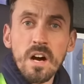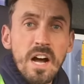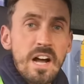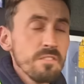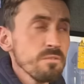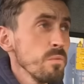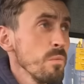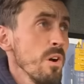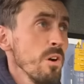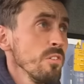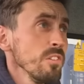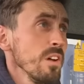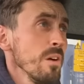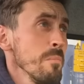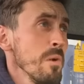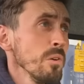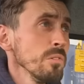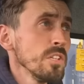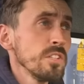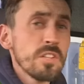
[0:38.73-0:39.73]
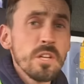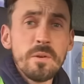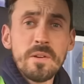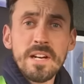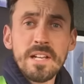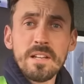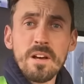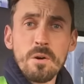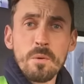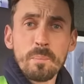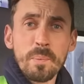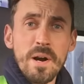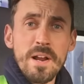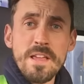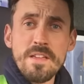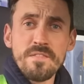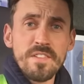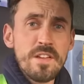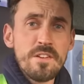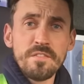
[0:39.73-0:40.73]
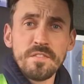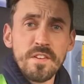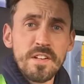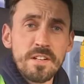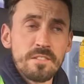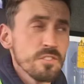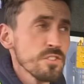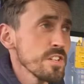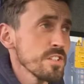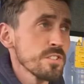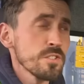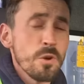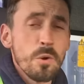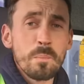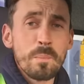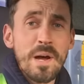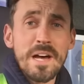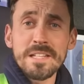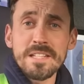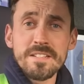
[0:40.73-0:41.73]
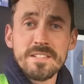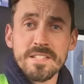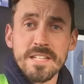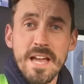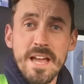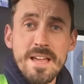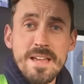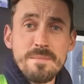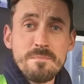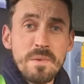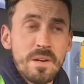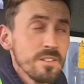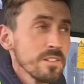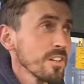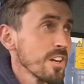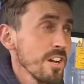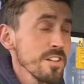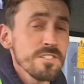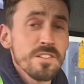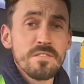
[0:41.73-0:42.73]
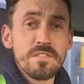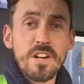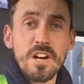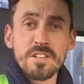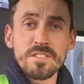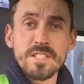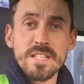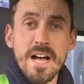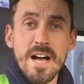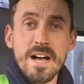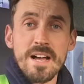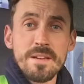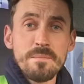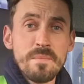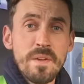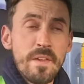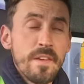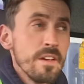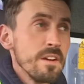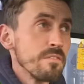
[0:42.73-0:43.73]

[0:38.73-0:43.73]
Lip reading: I'm only doing a little preview for the Crystal Palace game, because I've got time.